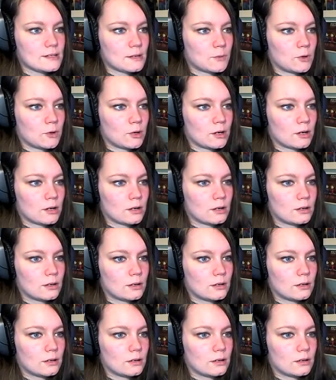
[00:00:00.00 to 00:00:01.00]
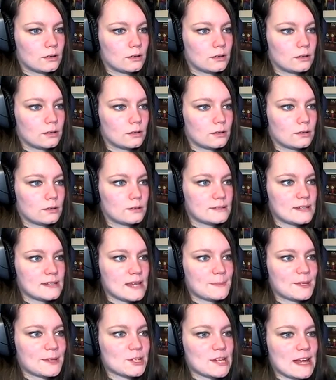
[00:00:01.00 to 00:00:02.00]
there more?
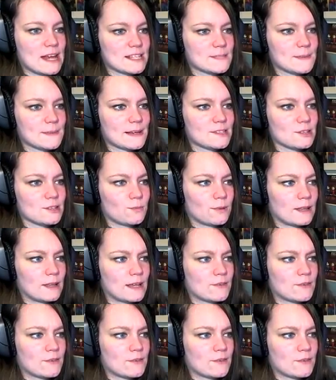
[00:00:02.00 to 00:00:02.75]
Damaged hazmat suit.